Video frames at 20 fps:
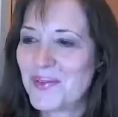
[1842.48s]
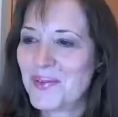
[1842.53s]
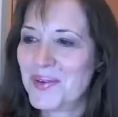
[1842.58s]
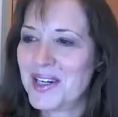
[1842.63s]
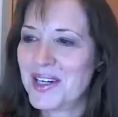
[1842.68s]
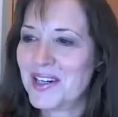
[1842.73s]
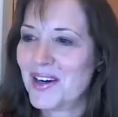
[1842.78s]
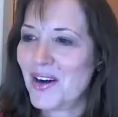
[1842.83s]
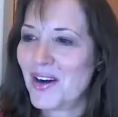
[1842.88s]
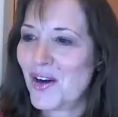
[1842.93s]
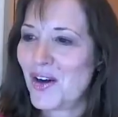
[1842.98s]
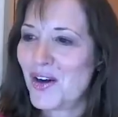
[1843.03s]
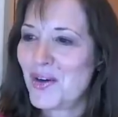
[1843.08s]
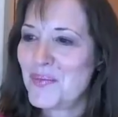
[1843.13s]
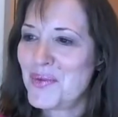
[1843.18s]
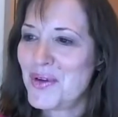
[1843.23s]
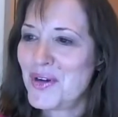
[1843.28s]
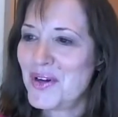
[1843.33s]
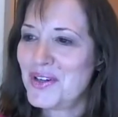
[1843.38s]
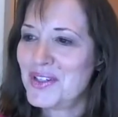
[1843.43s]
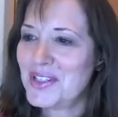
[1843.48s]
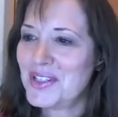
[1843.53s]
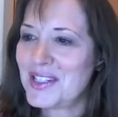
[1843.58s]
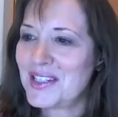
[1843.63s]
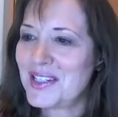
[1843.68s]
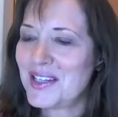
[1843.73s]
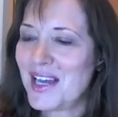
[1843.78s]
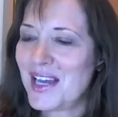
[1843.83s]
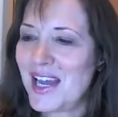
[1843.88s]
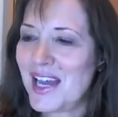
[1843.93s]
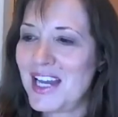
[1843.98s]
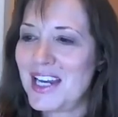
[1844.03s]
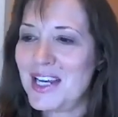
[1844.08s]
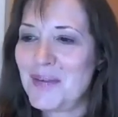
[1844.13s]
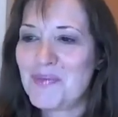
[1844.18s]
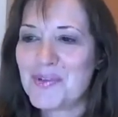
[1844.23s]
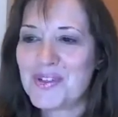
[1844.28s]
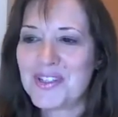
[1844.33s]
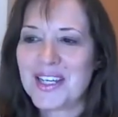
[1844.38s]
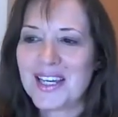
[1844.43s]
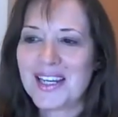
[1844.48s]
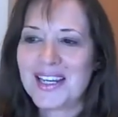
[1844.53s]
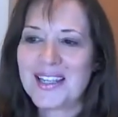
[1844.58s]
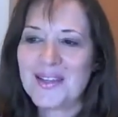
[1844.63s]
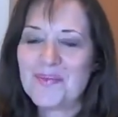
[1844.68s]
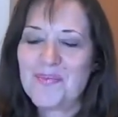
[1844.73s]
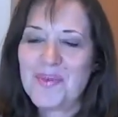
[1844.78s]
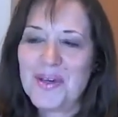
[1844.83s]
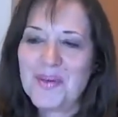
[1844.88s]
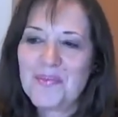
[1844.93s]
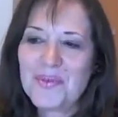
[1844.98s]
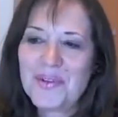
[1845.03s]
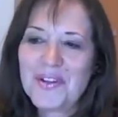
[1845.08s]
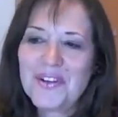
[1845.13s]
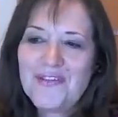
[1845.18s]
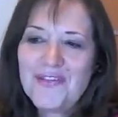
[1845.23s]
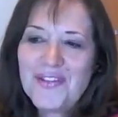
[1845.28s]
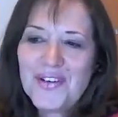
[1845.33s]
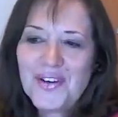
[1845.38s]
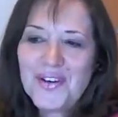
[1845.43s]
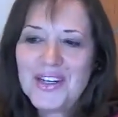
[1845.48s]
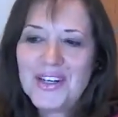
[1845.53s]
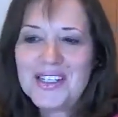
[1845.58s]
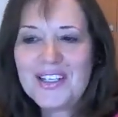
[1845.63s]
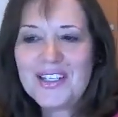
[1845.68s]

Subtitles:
We're almost 80% of the people have voted.